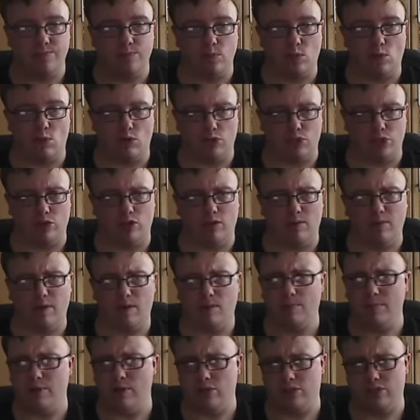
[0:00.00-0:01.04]
Also, I'll
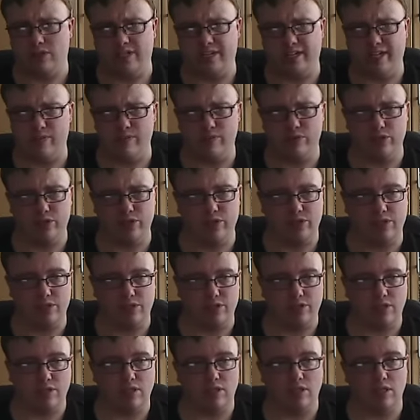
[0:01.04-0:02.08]
post like
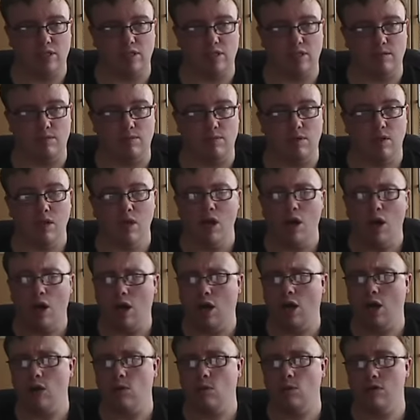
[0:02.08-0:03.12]
images.
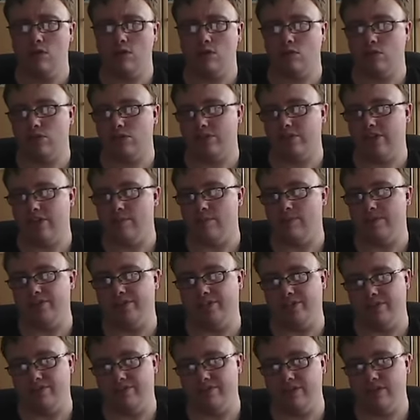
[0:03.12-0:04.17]
Artwork will stay on my
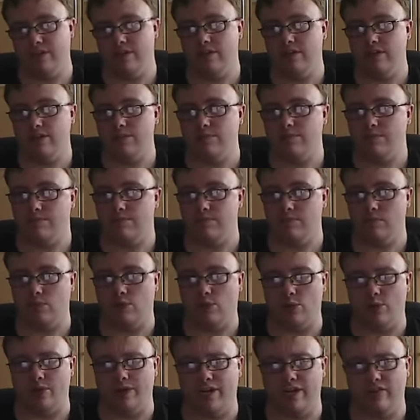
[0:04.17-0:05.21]
DeviantArt,
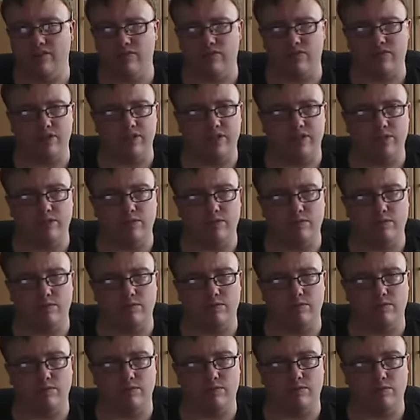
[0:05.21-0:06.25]
although I haven't really done
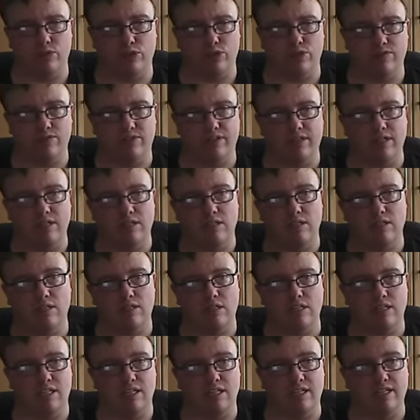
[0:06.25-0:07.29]
much of that
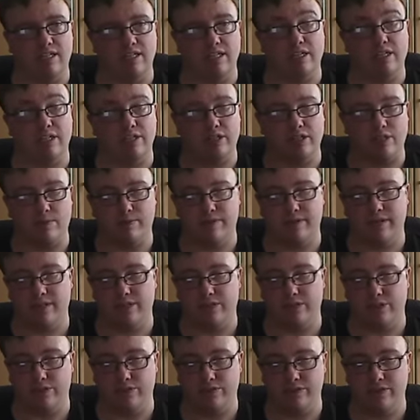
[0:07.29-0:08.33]
lately. I need to get back
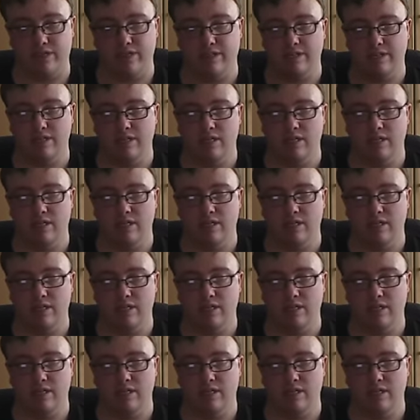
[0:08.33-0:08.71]
into doing that.